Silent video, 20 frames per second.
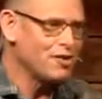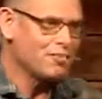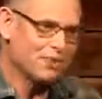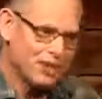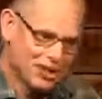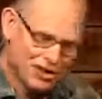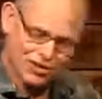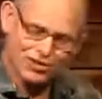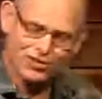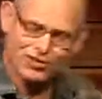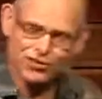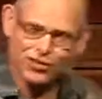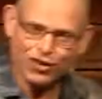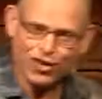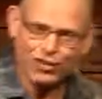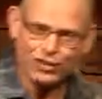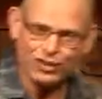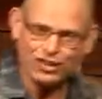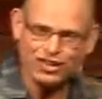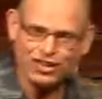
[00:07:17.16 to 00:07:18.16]
because of
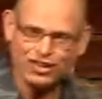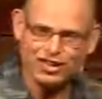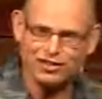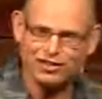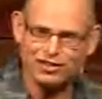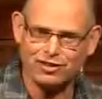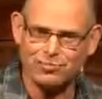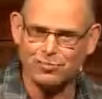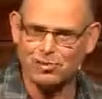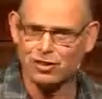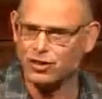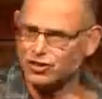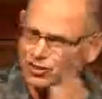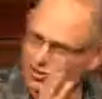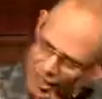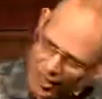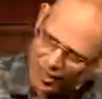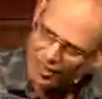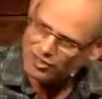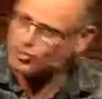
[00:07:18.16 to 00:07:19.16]
following Jesus, because
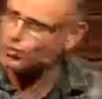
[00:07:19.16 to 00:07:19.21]
his